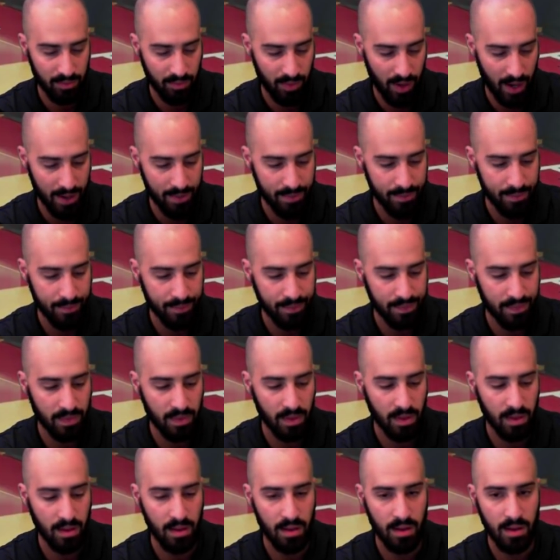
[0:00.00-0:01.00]
right?
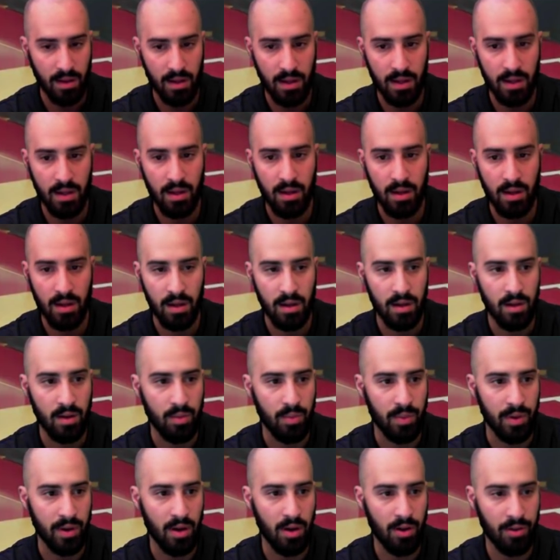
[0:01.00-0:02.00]

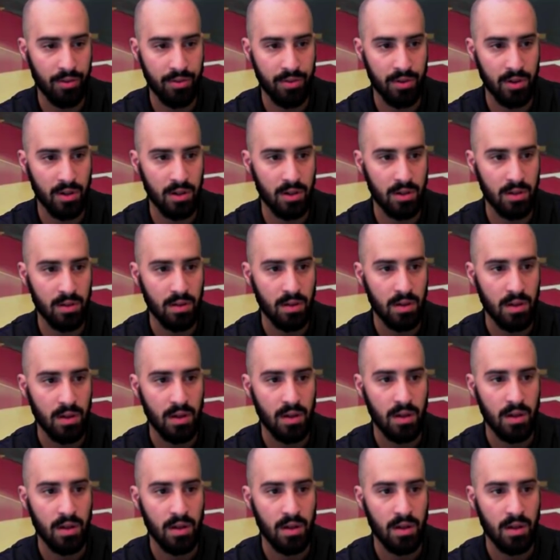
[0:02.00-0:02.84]
We go through.